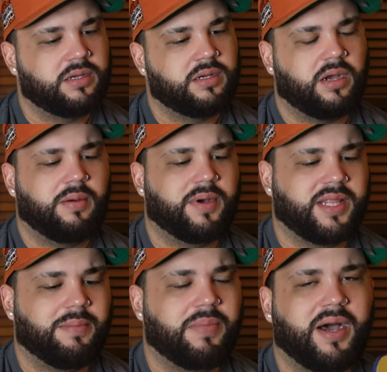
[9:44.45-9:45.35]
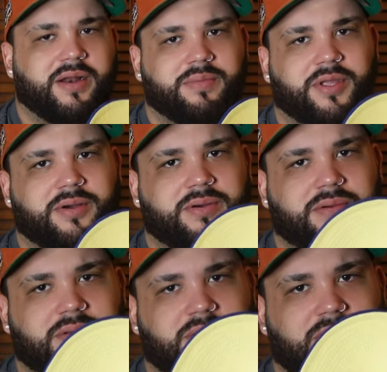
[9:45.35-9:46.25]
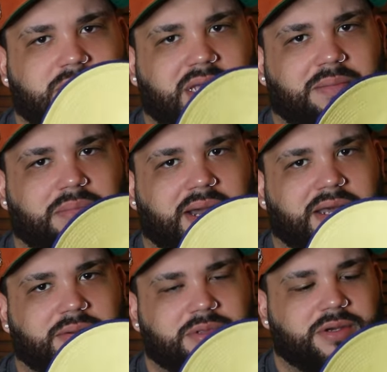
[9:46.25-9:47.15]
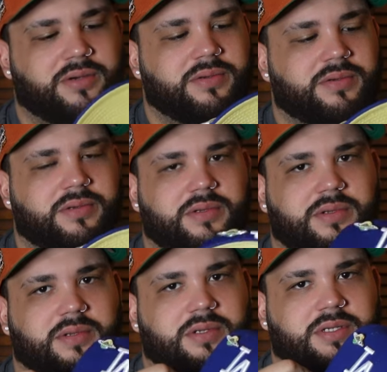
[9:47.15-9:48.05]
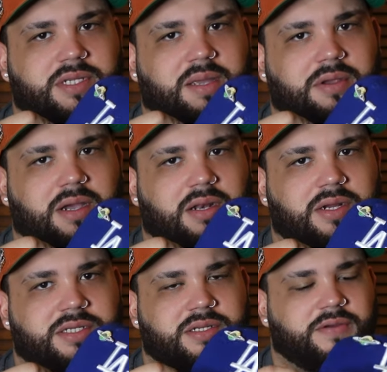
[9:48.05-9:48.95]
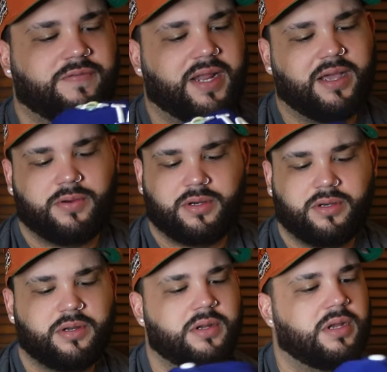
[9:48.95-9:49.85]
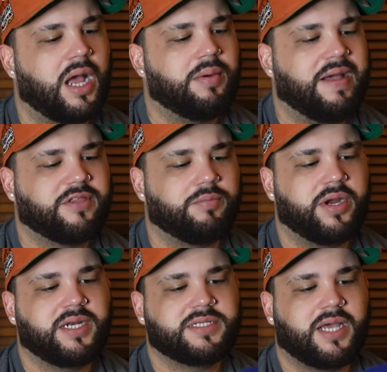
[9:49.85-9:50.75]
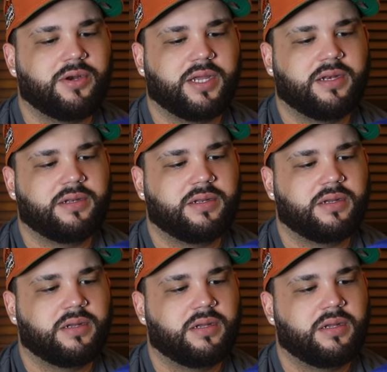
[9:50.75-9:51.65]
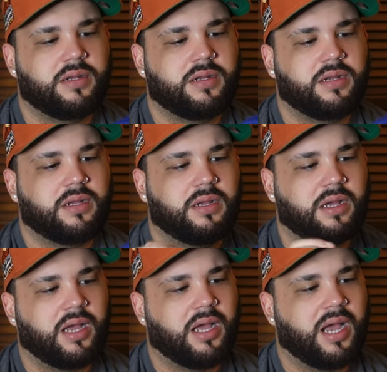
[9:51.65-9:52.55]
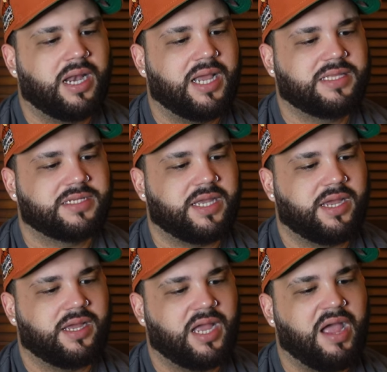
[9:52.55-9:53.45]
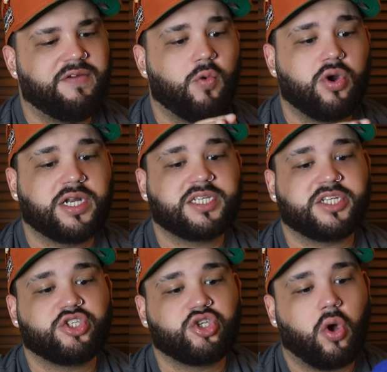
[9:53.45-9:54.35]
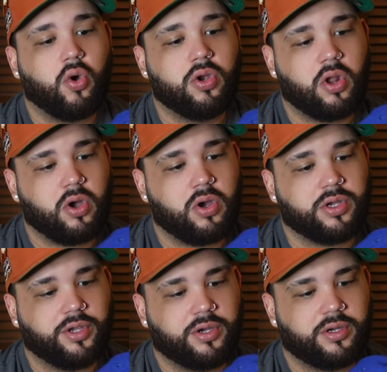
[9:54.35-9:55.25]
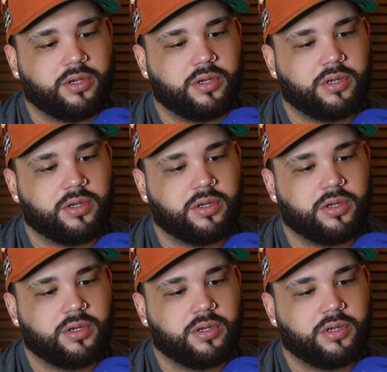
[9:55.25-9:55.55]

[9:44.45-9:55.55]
Oh, but that bottom though. That bottom though. Same color as a flower. I'm going to have to bring this out again. I like this hat. I haven't worn this in so long, y'all.